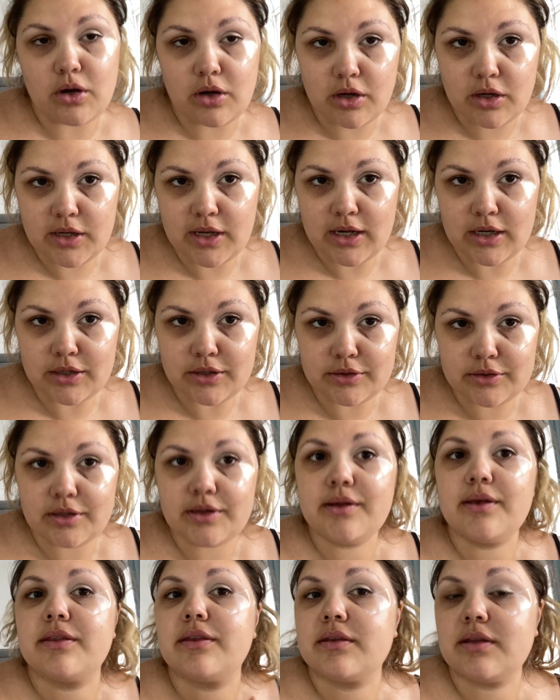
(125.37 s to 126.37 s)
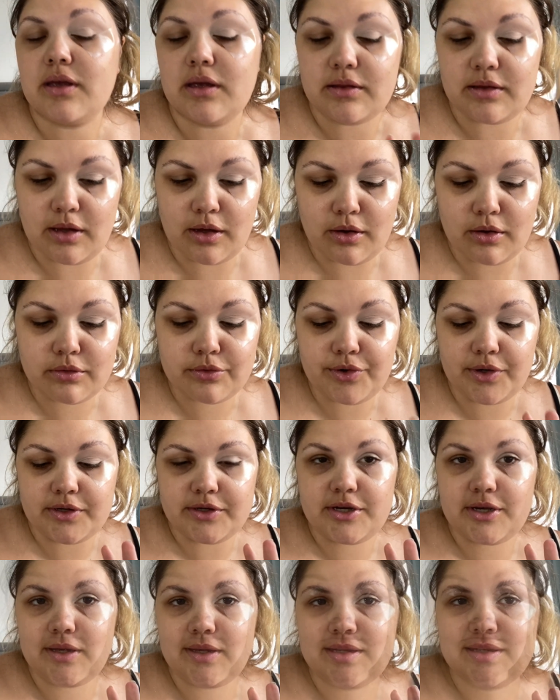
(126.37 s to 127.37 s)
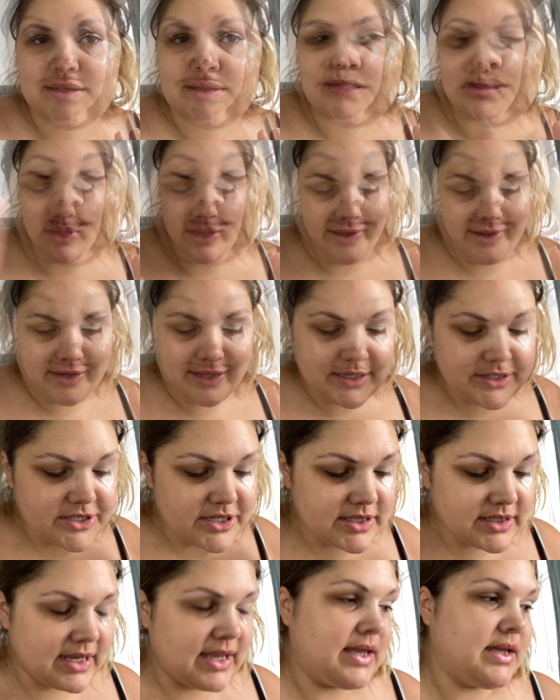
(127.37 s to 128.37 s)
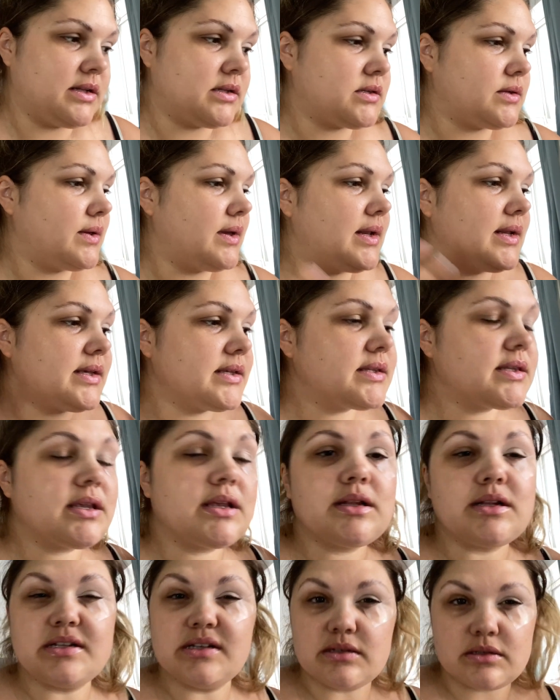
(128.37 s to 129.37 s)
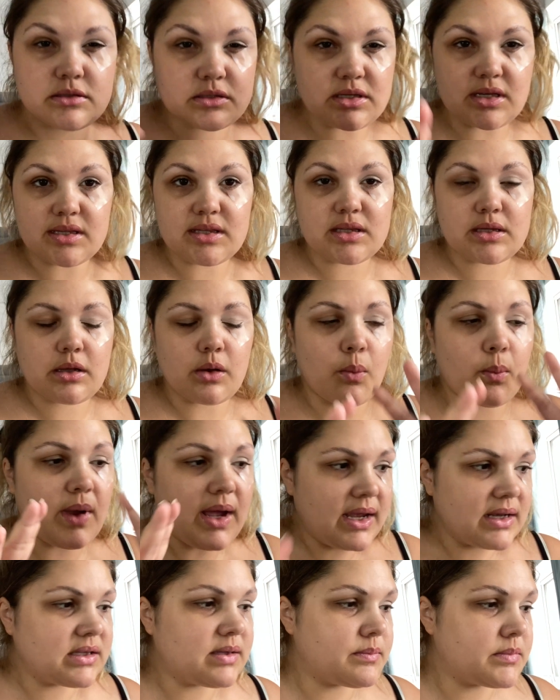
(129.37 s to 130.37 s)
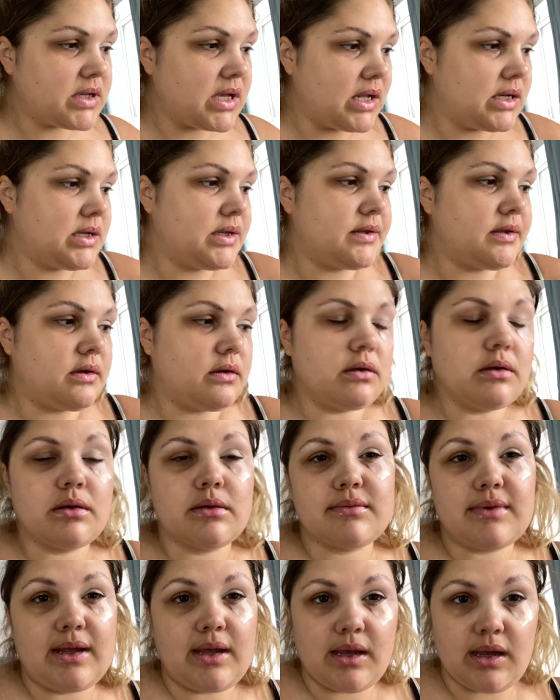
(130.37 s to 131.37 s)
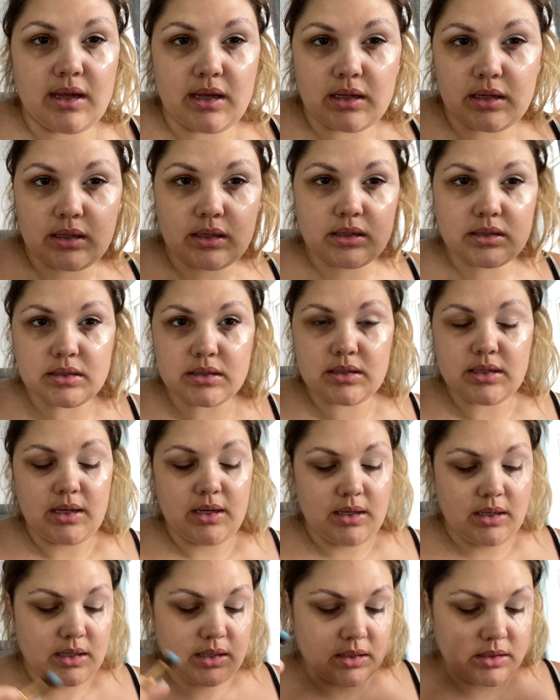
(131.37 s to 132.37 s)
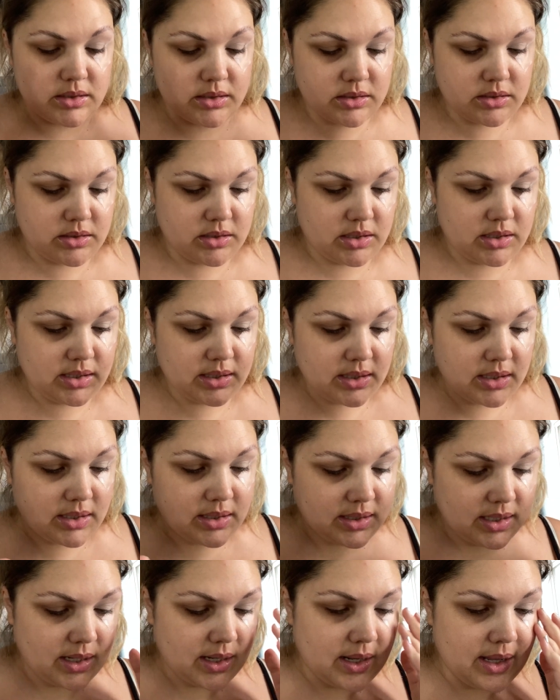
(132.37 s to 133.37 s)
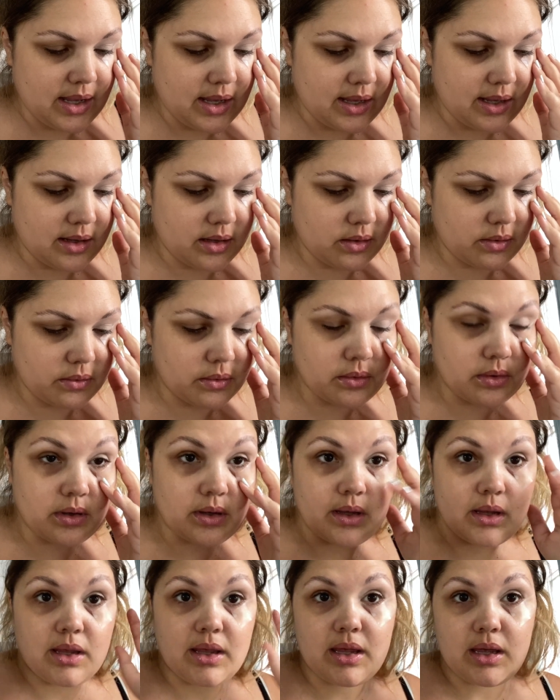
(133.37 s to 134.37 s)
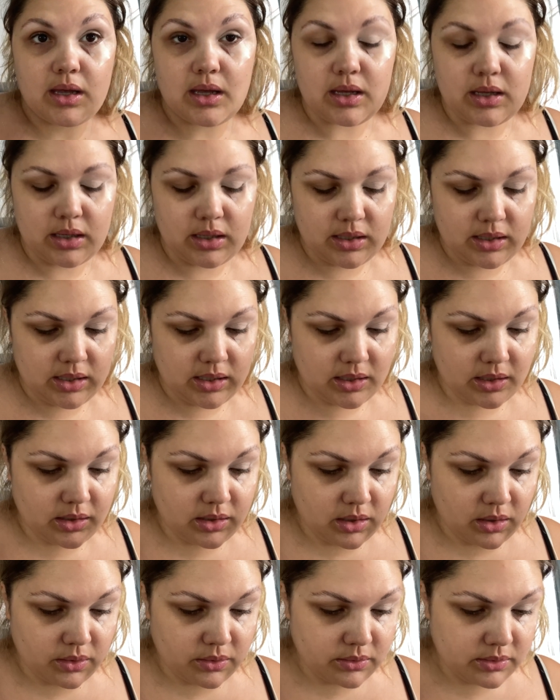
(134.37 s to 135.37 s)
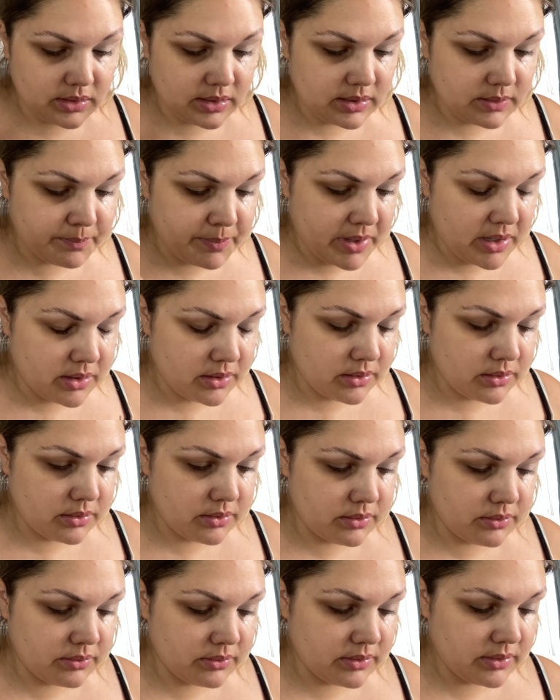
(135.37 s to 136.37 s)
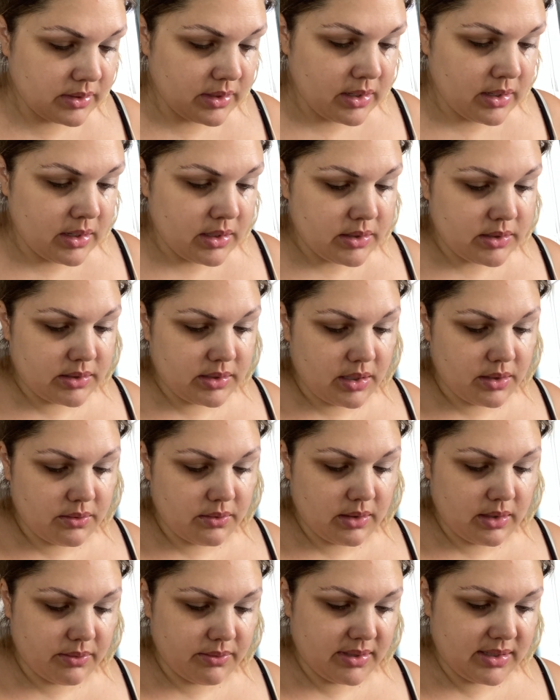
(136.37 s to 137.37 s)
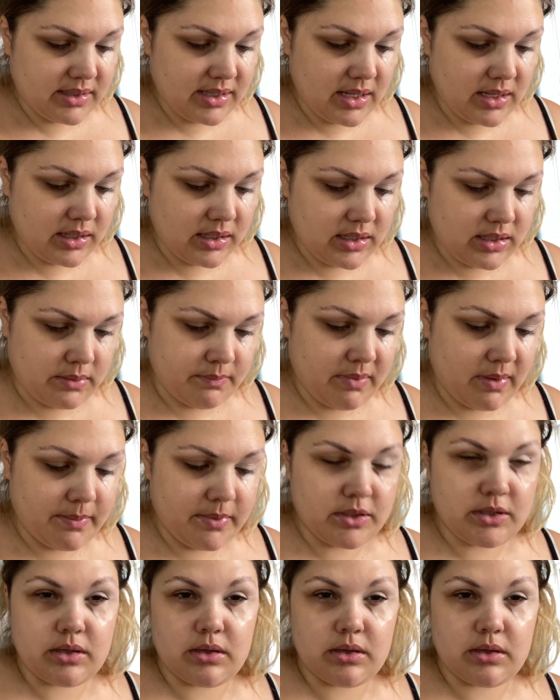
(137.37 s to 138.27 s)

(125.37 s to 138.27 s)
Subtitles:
yellows on the other side, they're oranges. Right, let's just get into it. Let's just whack some colours on and just see how it goes, I suppose. So I was thinking maybe